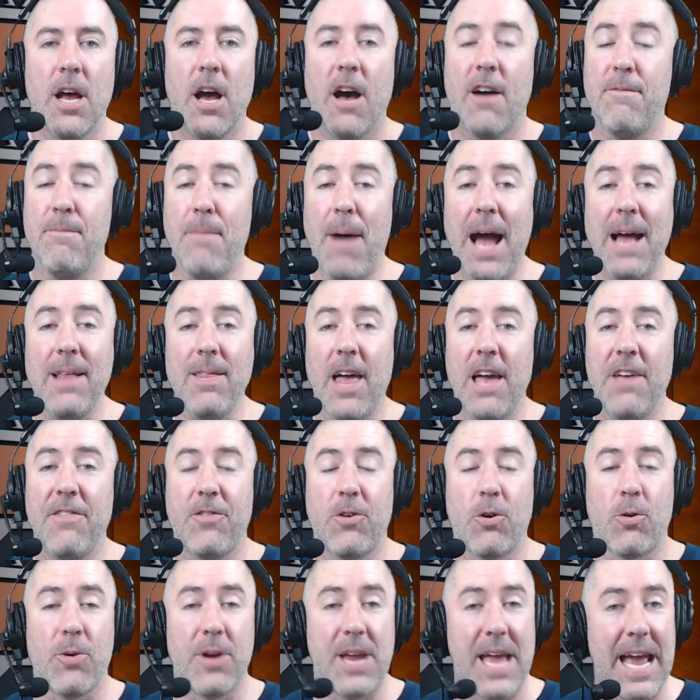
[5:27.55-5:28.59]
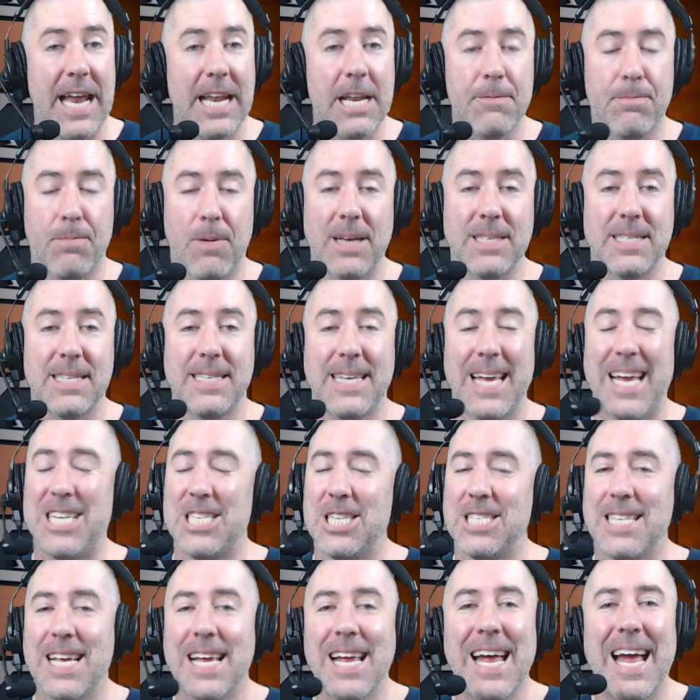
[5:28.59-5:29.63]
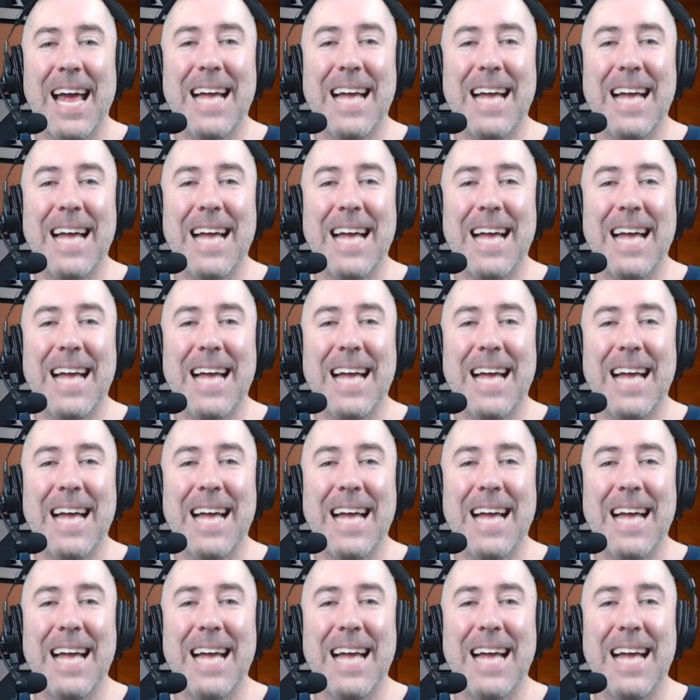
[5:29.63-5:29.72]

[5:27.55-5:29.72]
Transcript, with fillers: of my life creating presentations,